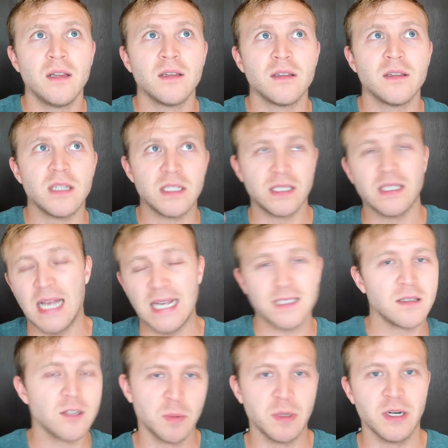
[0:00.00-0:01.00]
this has a
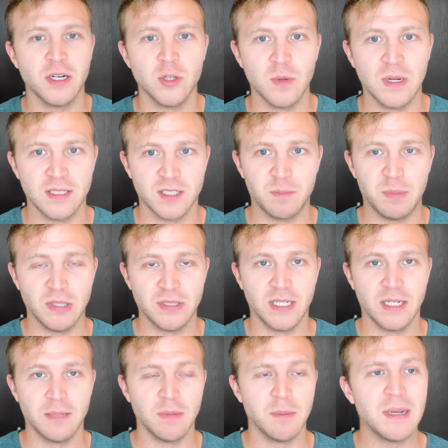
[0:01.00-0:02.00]
little bit of nuance built
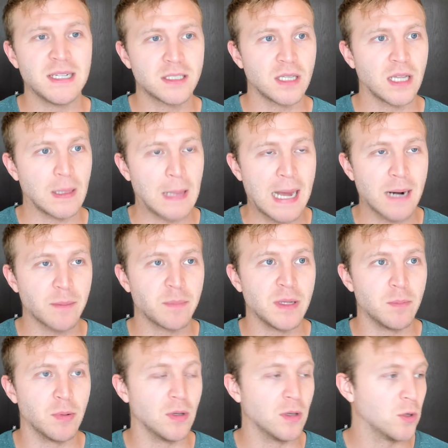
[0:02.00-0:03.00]
in, but basically a lot of
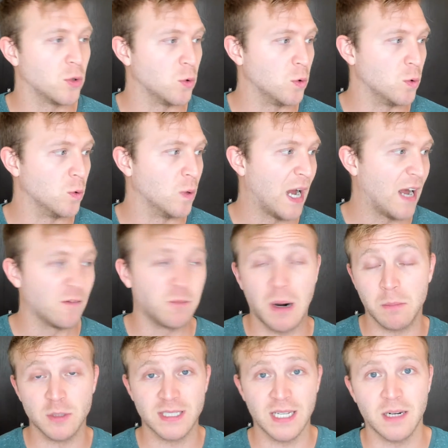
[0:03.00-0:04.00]
people who have a problem
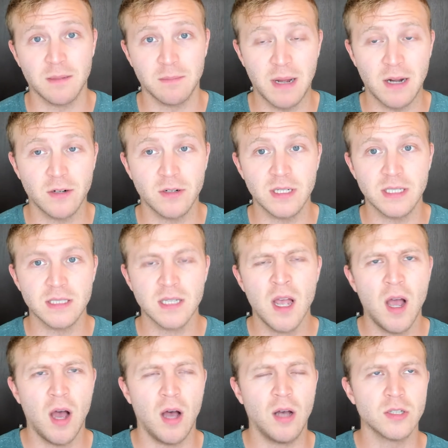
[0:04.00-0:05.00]
with setting boundaries
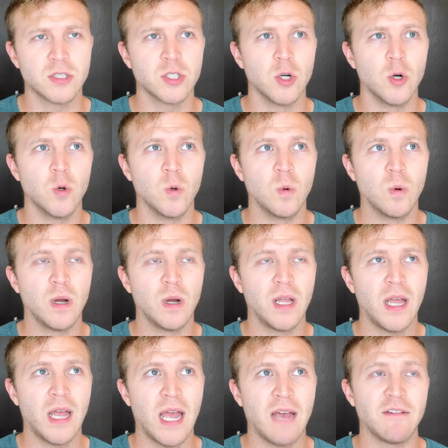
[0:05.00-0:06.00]
also
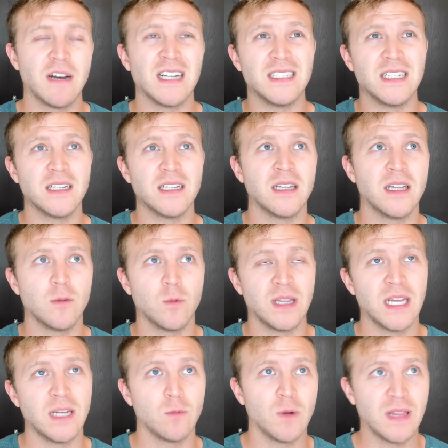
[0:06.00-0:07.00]
have an idea that when
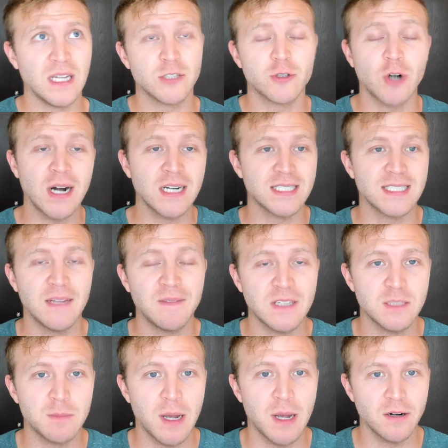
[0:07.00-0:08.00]
they try to set these
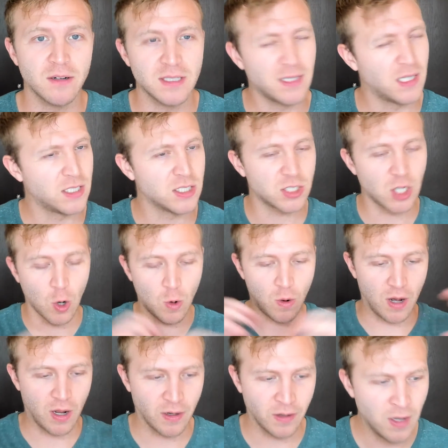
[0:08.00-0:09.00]
boundaries, they just go
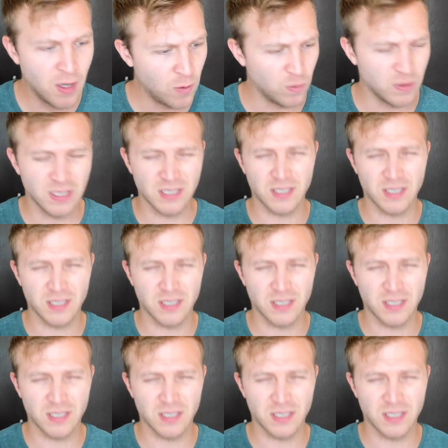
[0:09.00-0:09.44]
on with this